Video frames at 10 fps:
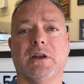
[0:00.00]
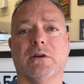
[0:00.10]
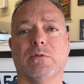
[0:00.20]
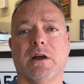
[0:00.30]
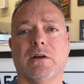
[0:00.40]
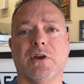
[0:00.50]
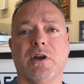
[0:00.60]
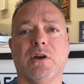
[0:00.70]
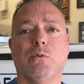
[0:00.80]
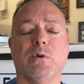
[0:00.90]
around
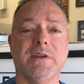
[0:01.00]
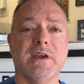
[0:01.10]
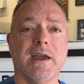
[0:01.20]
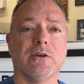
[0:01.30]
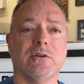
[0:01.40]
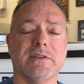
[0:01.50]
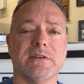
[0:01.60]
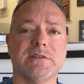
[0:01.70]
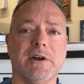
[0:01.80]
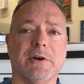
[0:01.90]
with the anchor at the
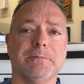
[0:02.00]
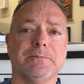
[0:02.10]
center.